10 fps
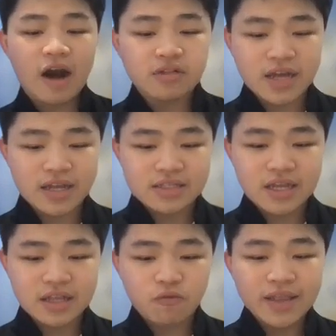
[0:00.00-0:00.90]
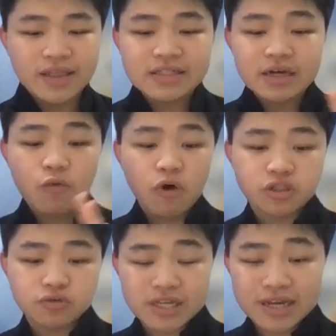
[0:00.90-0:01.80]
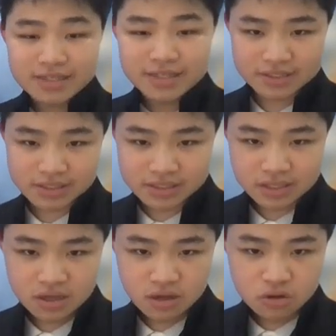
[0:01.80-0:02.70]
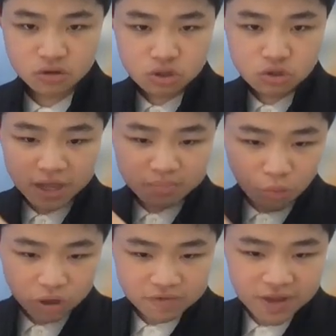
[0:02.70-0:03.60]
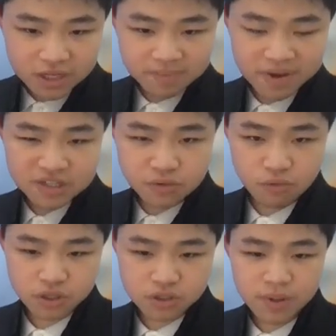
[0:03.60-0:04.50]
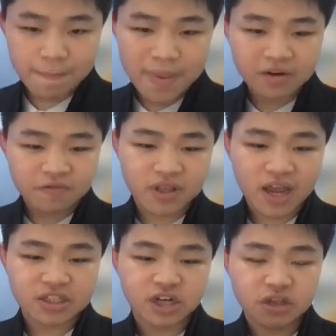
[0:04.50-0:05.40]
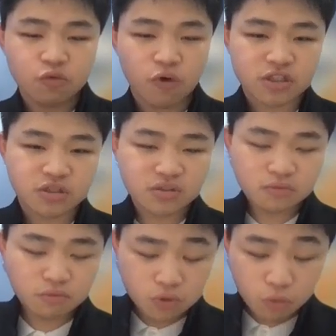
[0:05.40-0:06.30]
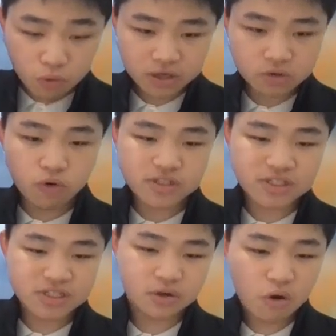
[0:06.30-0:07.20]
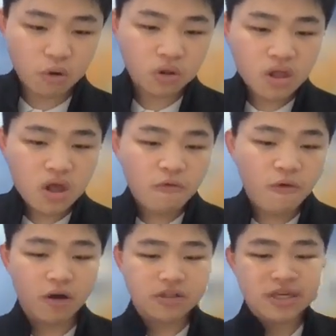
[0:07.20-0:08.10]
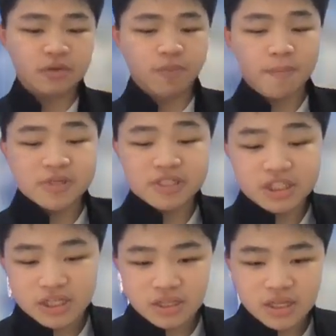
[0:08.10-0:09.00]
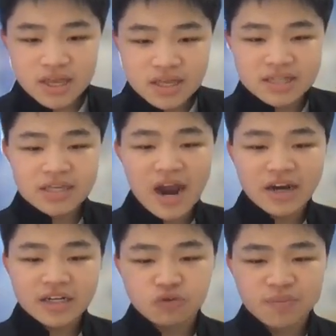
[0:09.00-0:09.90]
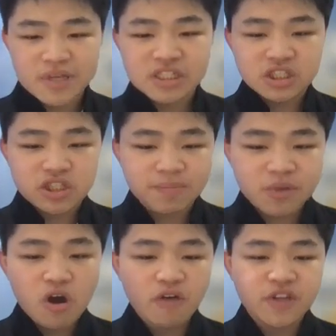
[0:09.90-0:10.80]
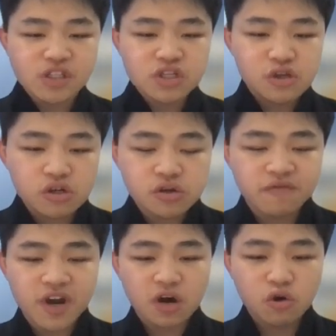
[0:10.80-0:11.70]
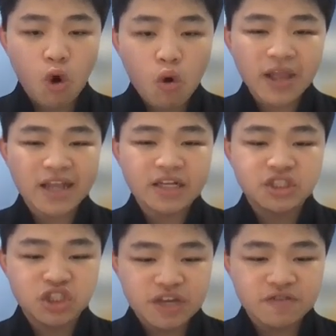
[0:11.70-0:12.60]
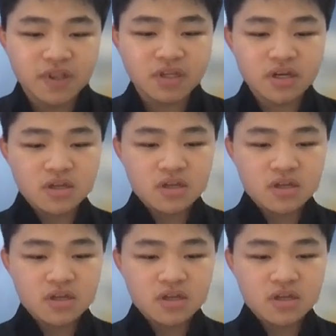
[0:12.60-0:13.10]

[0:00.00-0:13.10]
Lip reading: our side is that when these award shows exist, those who get motivated by these awards will benefit and try to work towards this goal, while on side proposition, these artists will be stripped of the source of their goal and achievement.